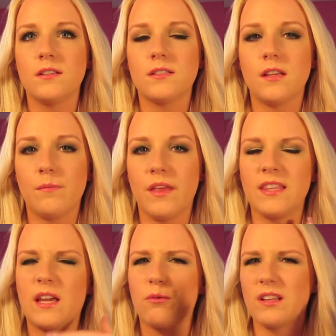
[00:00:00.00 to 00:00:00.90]

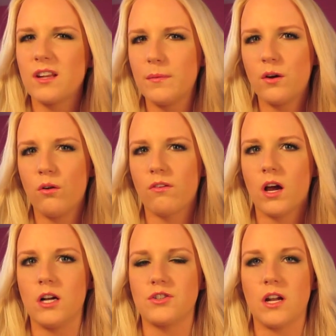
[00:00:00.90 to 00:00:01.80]
something. They were a little bit over
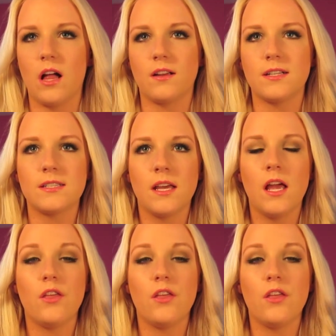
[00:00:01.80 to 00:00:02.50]
$100.